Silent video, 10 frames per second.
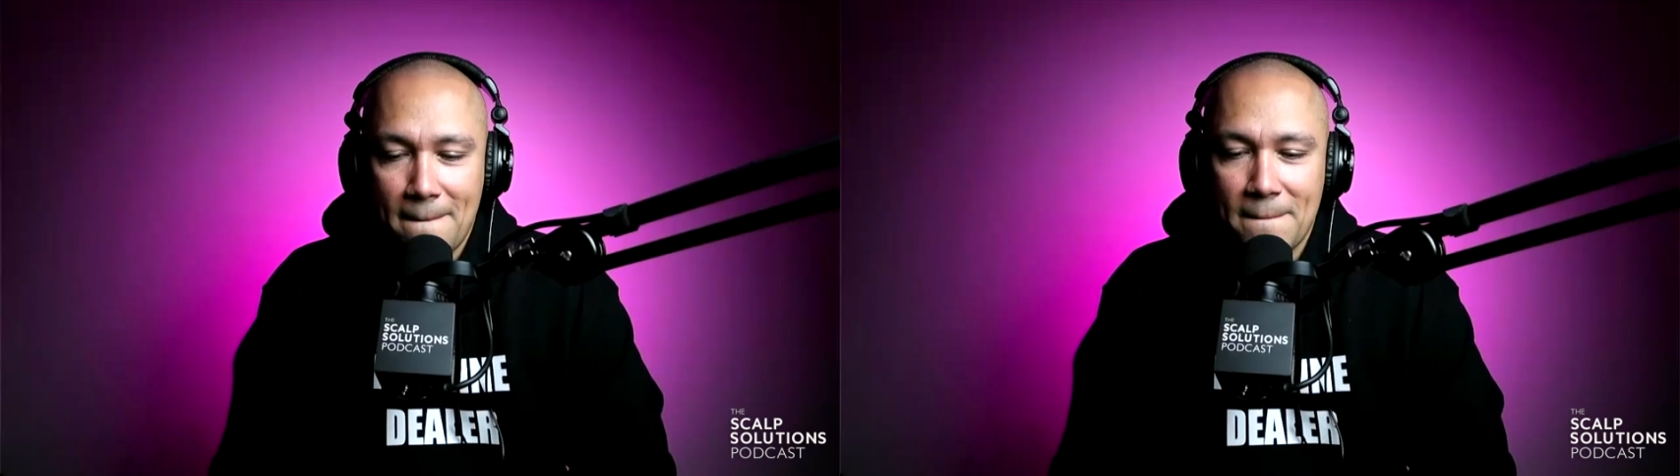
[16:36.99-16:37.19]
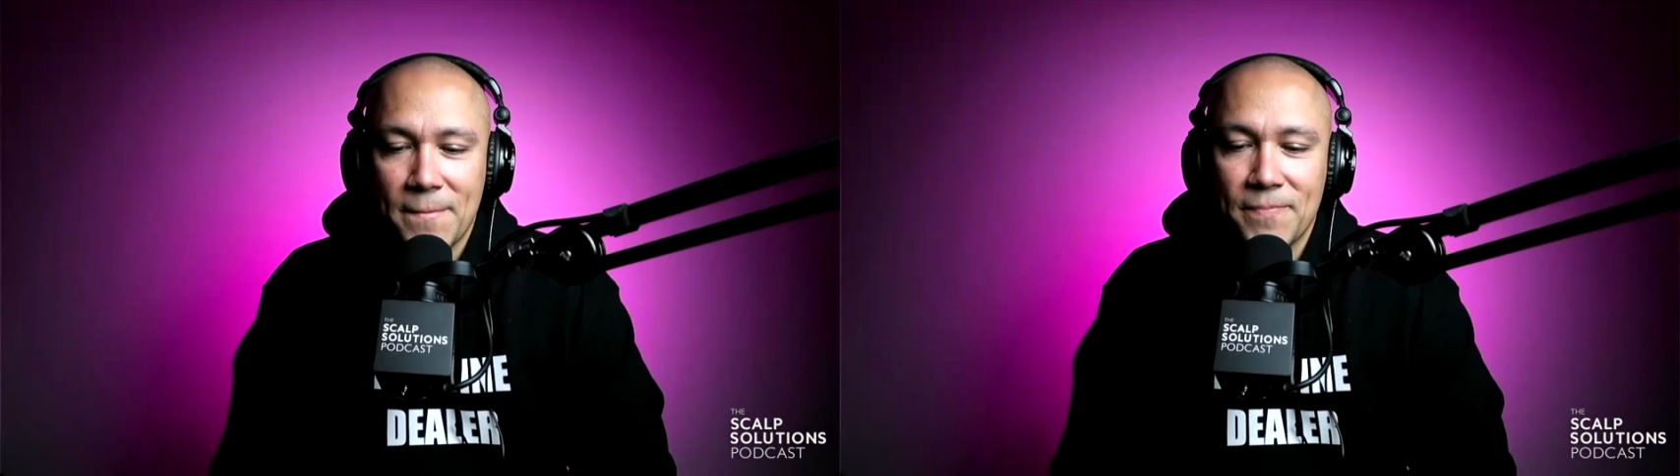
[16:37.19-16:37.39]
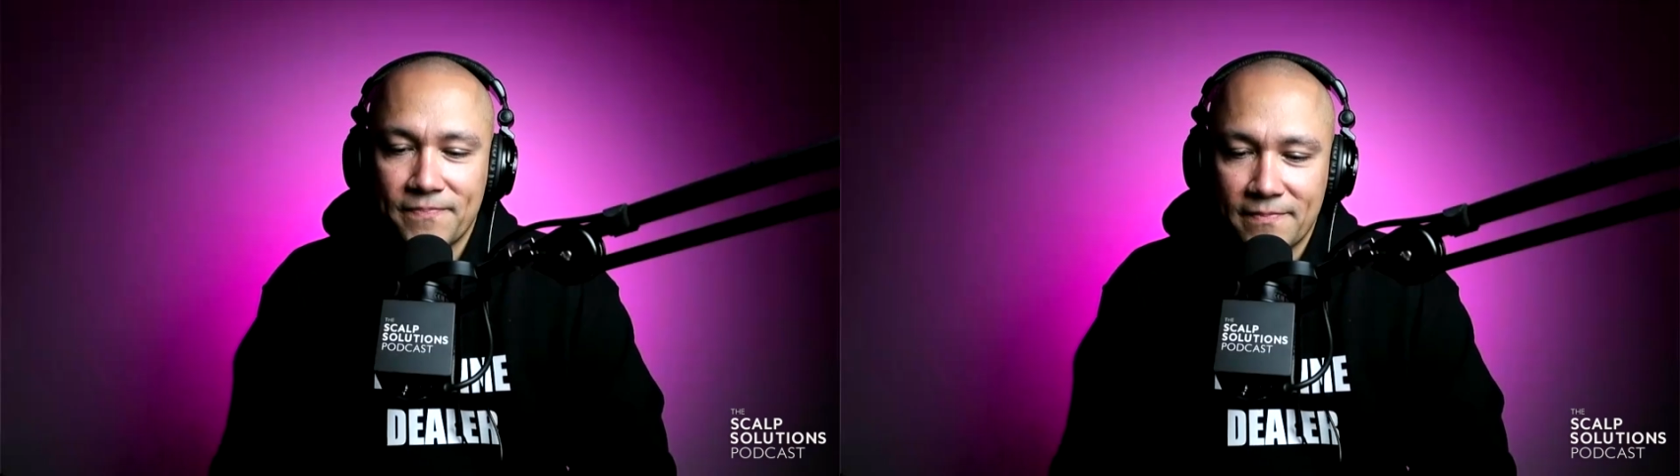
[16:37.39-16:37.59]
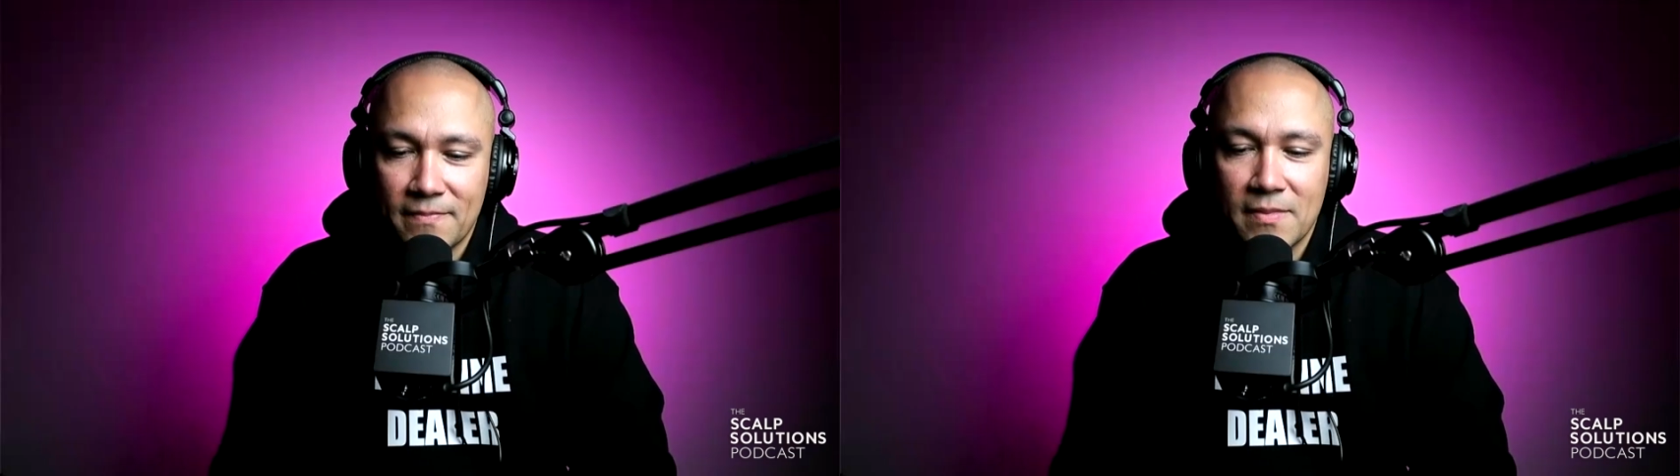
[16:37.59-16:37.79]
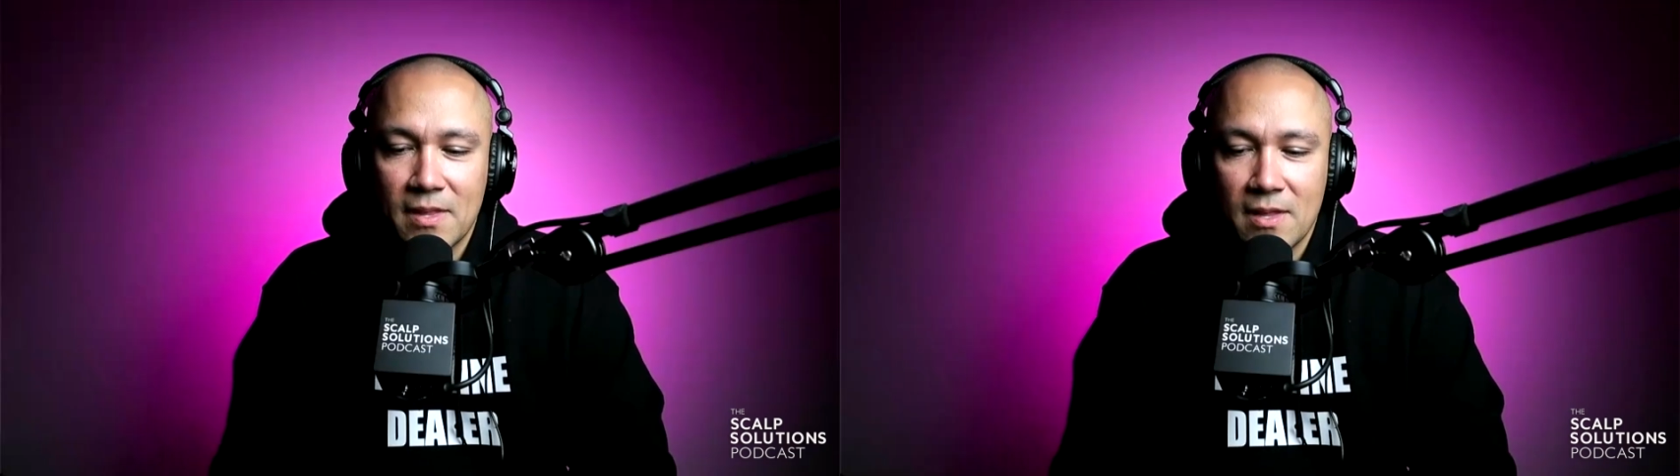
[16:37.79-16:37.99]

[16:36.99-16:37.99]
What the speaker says: If you look at some of my